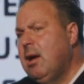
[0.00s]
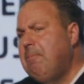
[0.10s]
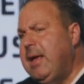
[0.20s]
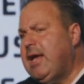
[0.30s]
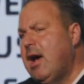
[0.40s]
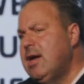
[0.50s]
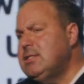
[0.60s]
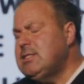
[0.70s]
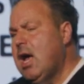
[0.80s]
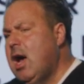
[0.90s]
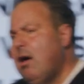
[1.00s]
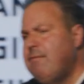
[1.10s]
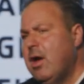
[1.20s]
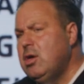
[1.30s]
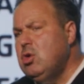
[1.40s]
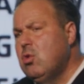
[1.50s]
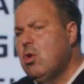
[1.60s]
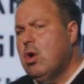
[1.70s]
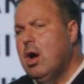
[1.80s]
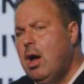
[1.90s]
because of
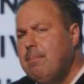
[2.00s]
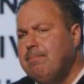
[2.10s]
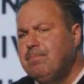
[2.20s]
your um,